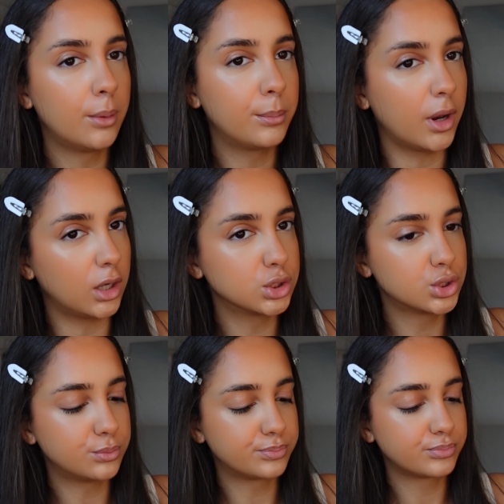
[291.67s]

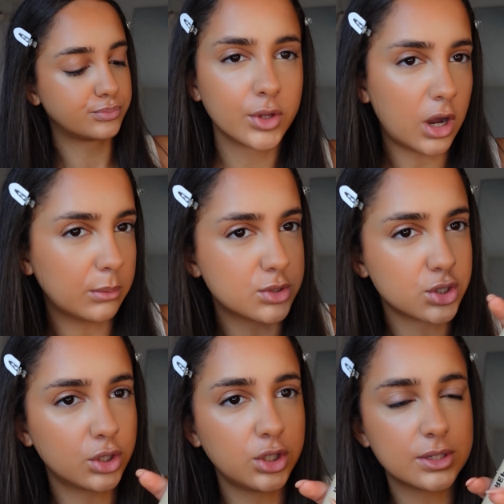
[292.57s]
blush. I'm just
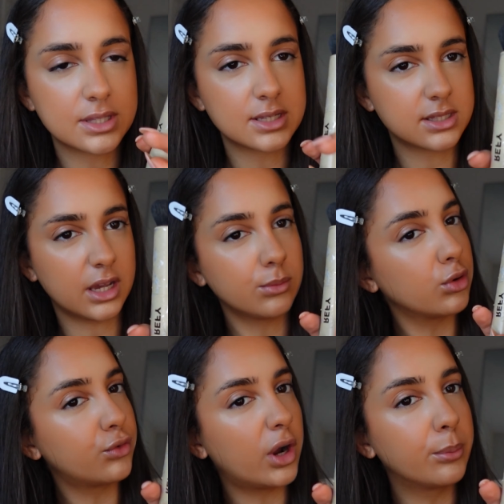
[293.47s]
going to use the same
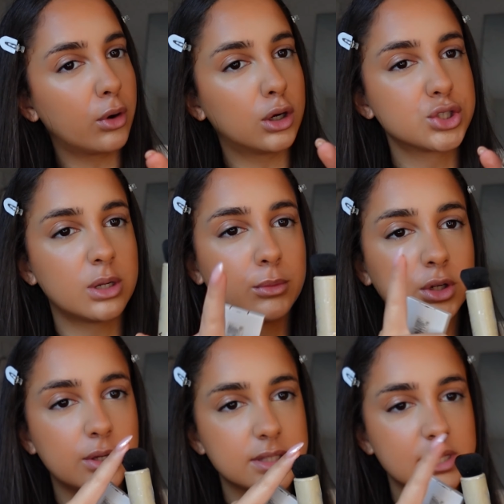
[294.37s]
Refi brush, I'm going to
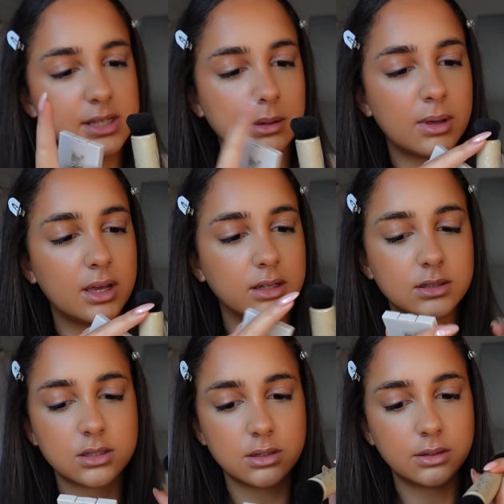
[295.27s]
use the same end,